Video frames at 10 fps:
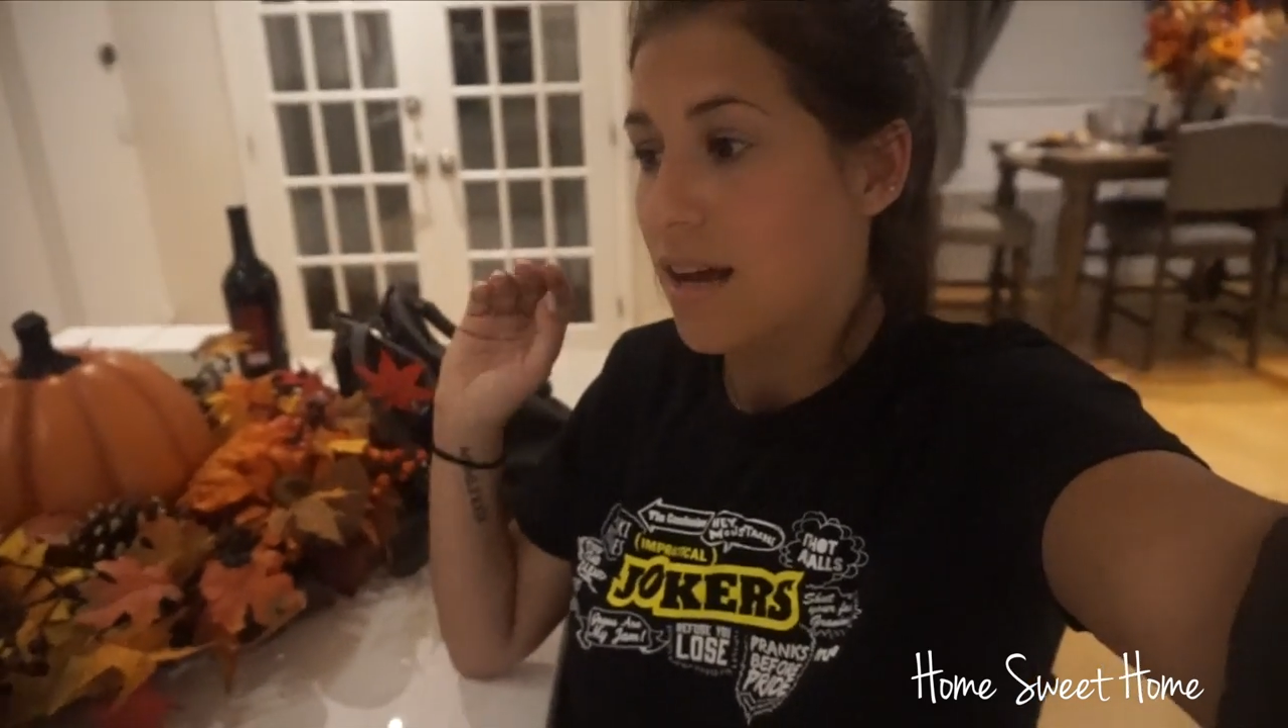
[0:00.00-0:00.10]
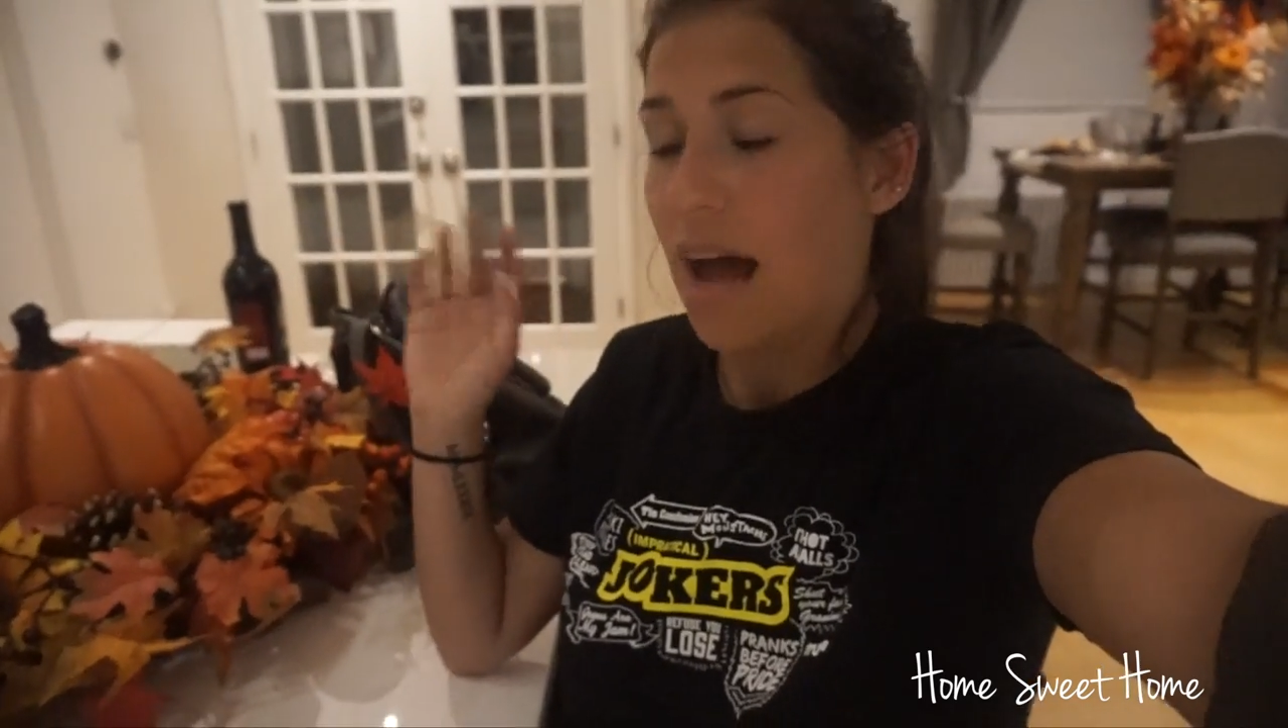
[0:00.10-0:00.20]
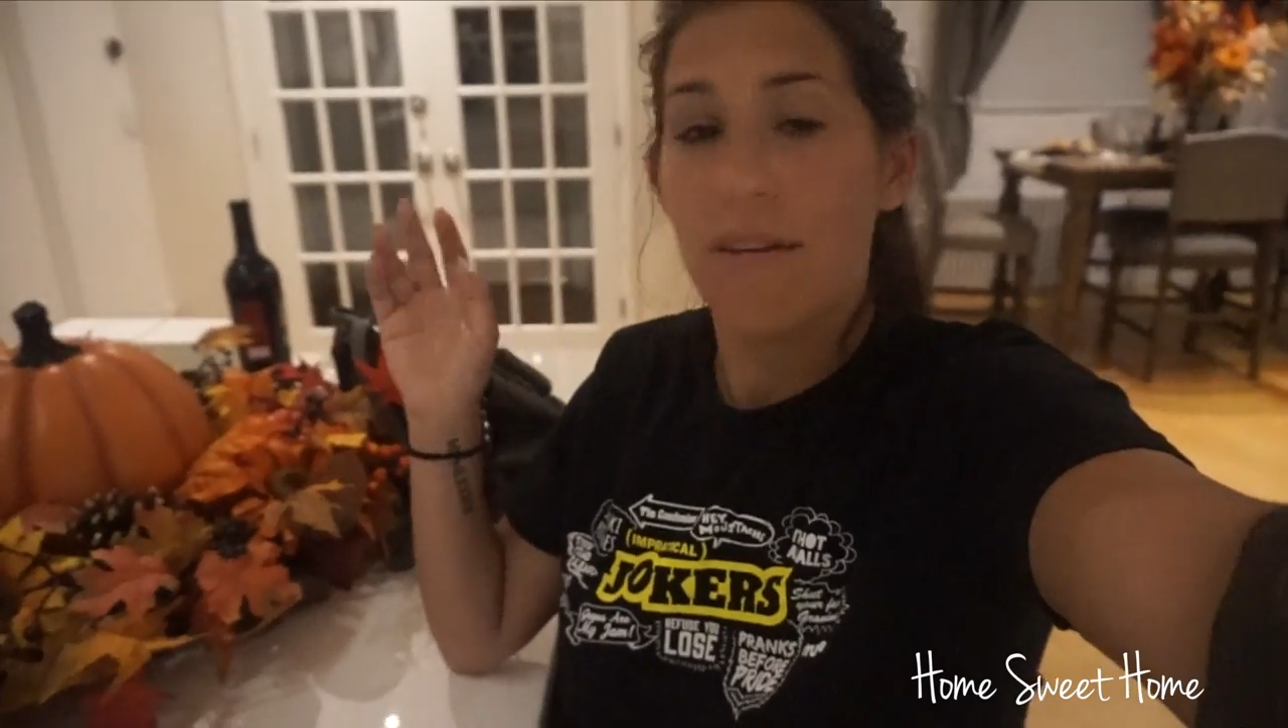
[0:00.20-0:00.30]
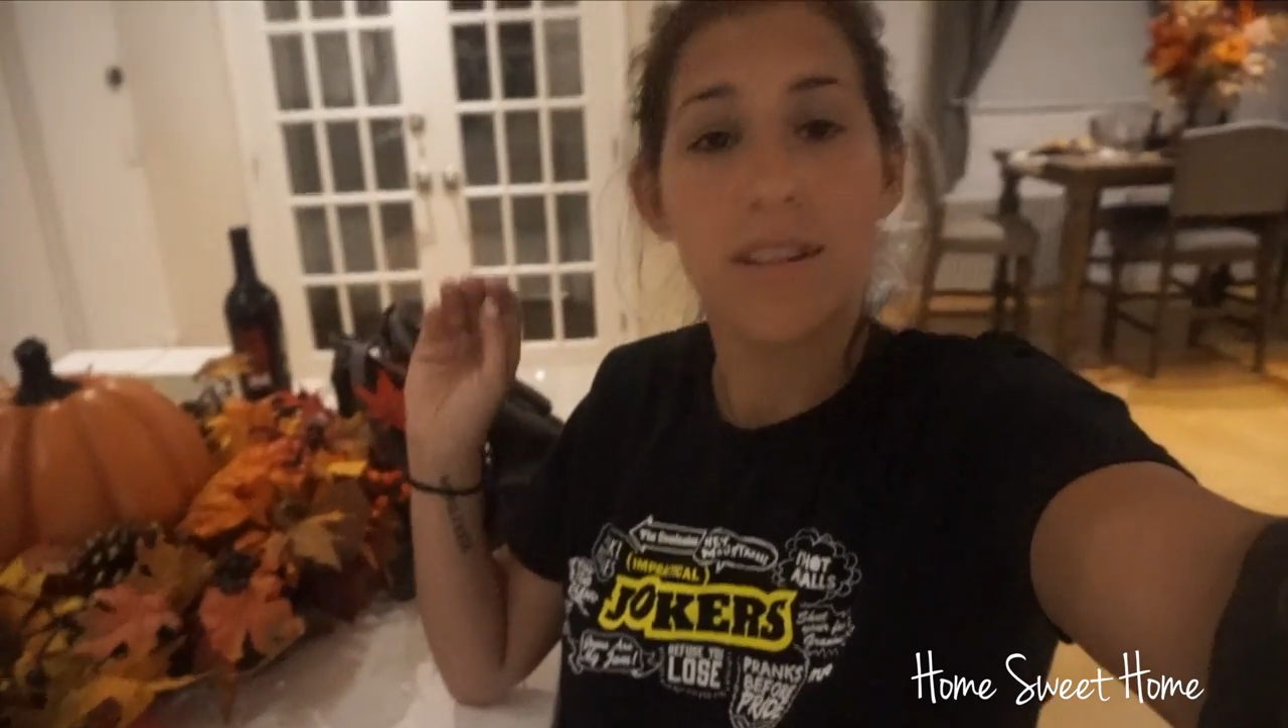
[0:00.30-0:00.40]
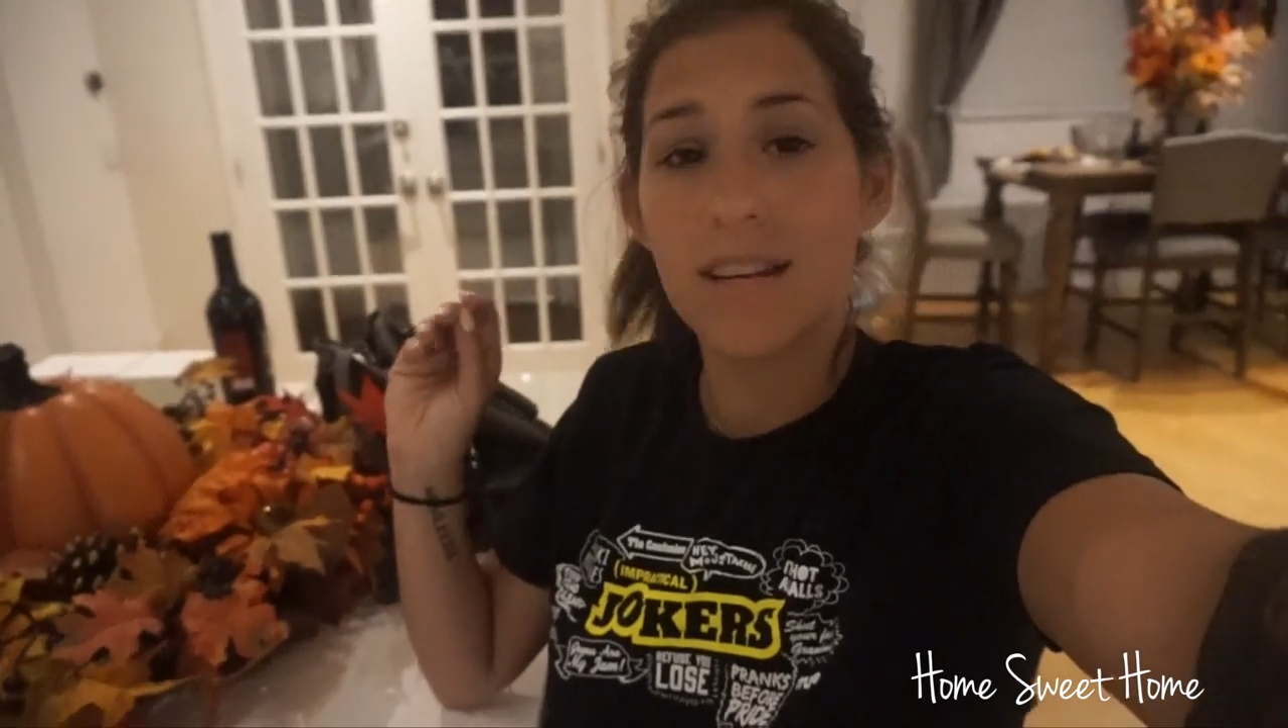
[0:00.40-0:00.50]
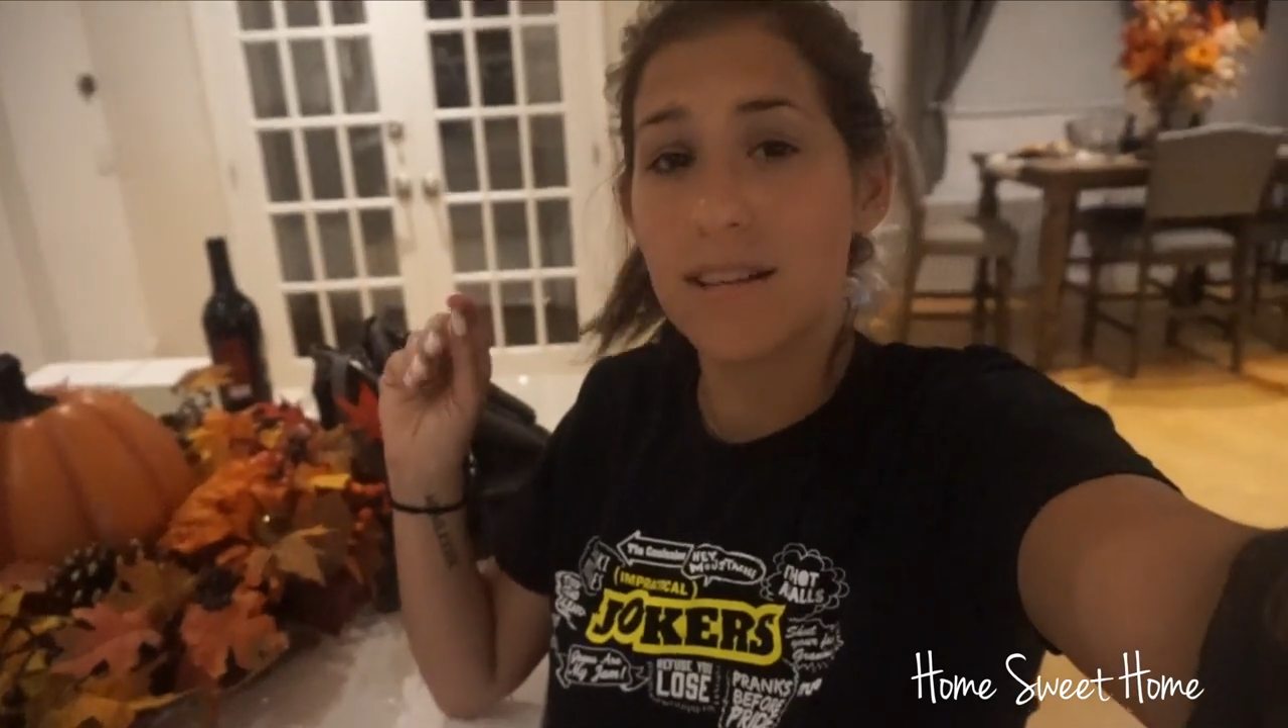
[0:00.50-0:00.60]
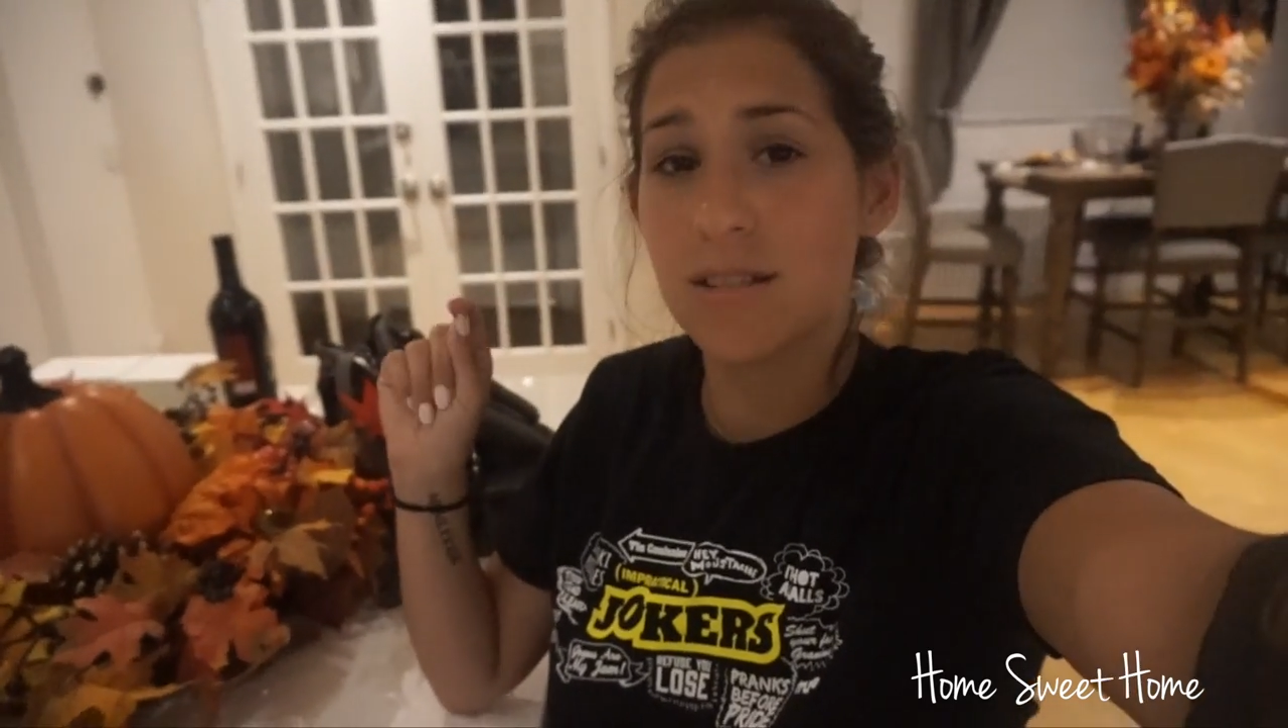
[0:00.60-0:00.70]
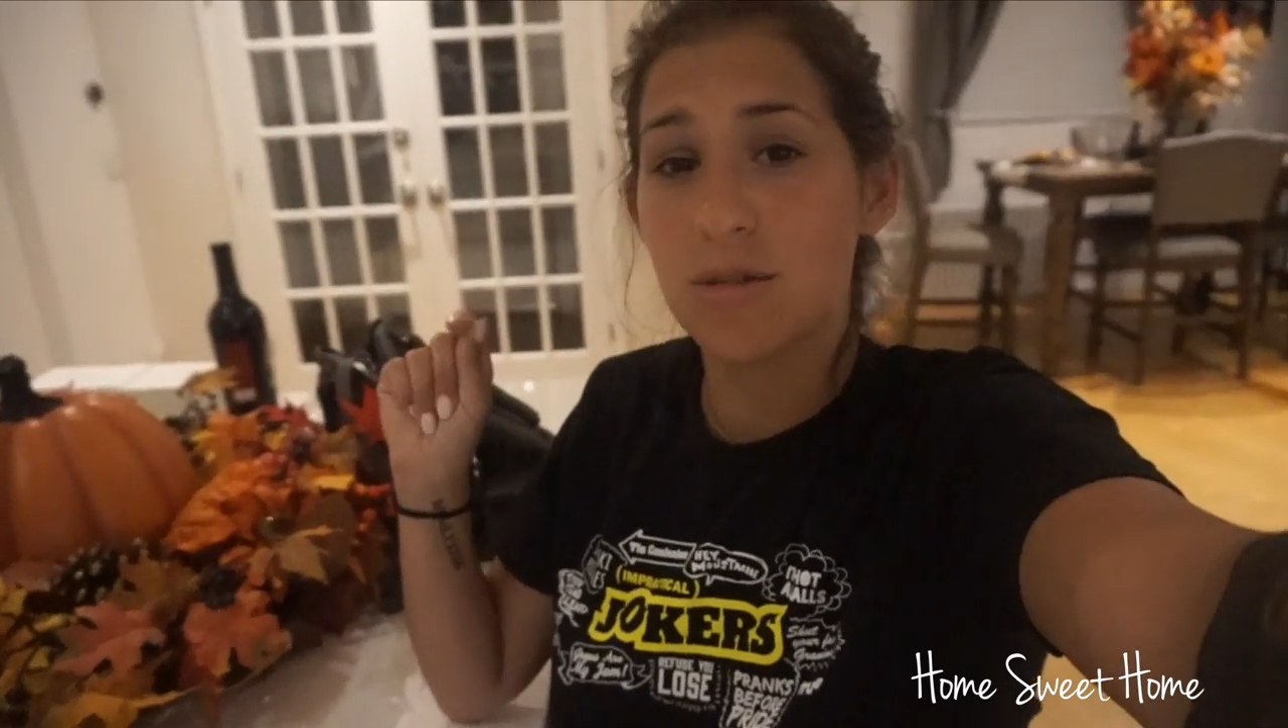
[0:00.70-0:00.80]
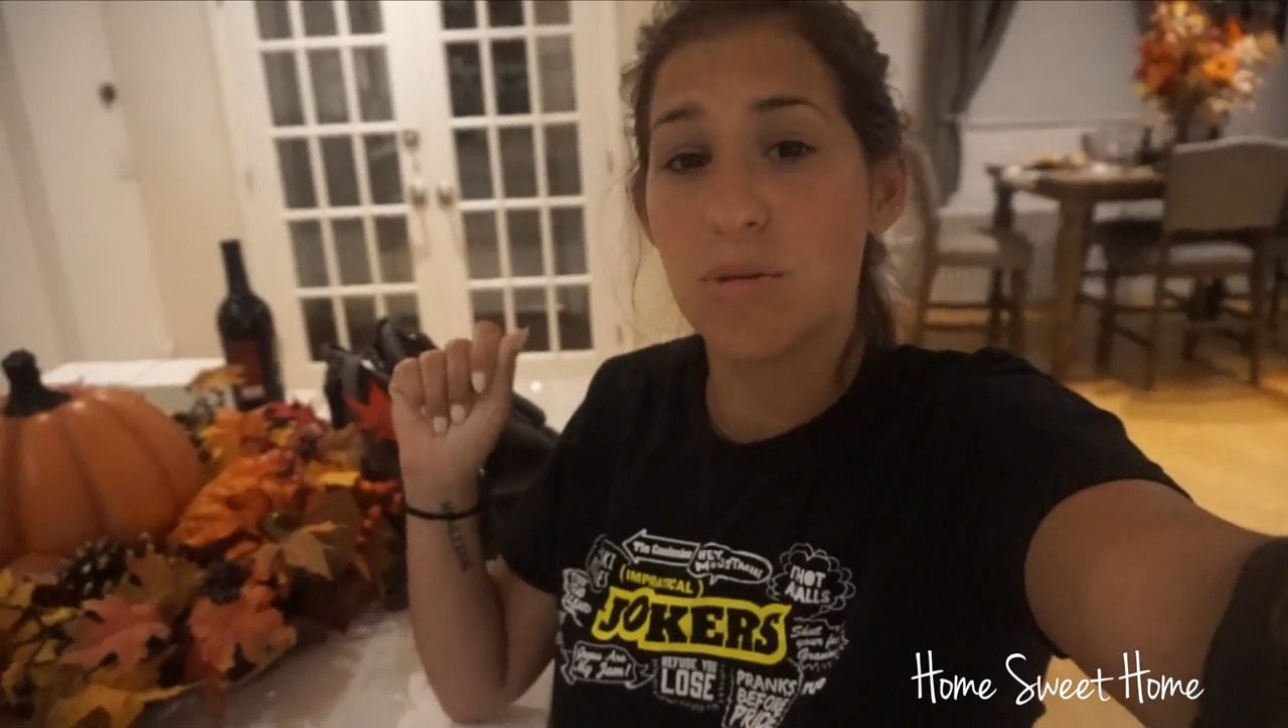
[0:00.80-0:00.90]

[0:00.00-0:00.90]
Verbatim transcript: everything else has